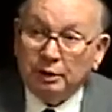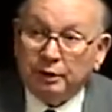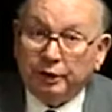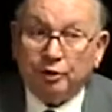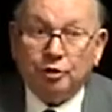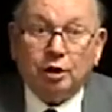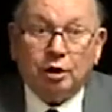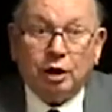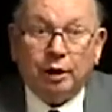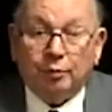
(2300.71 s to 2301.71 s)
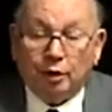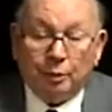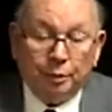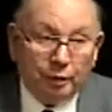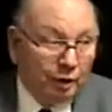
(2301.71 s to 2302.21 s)
and then she climbed
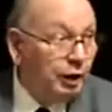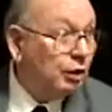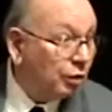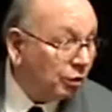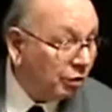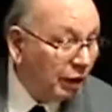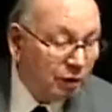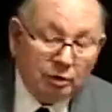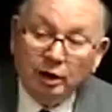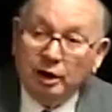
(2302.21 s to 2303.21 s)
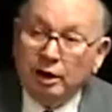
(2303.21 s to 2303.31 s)
up, and he looks down,